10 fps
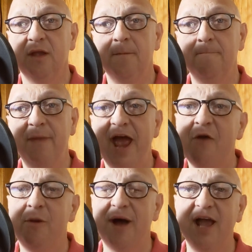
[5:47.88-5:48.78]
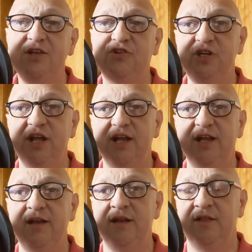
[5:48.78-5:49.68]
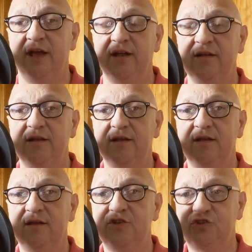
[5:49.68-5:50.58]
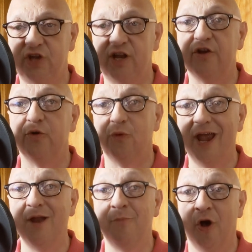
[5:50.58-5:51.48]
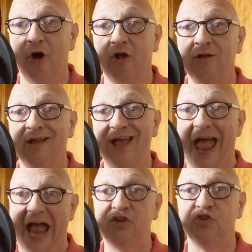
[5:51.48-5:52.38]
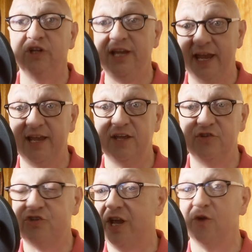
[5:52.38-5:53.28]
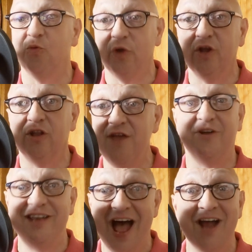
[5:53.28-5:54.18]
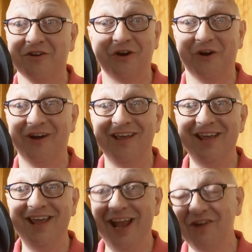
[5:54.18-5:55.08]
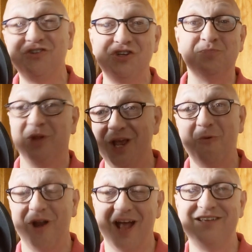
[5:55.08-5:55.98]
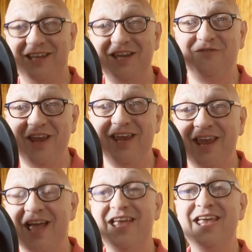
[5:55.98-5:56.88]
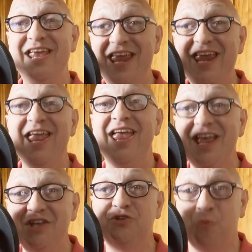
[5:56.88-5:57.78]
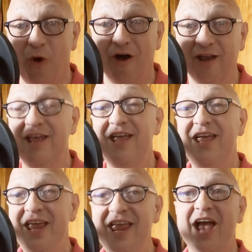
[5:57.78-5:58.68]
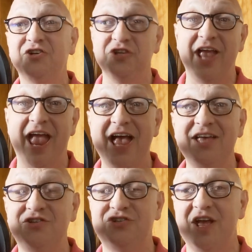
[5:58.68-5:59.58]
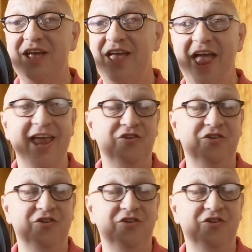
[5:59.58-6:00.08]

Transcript: May I remind CNN that Senator Rand Paul actually is, in real life, a doctor. He doesn't just play one on TV. He is one. He actually has a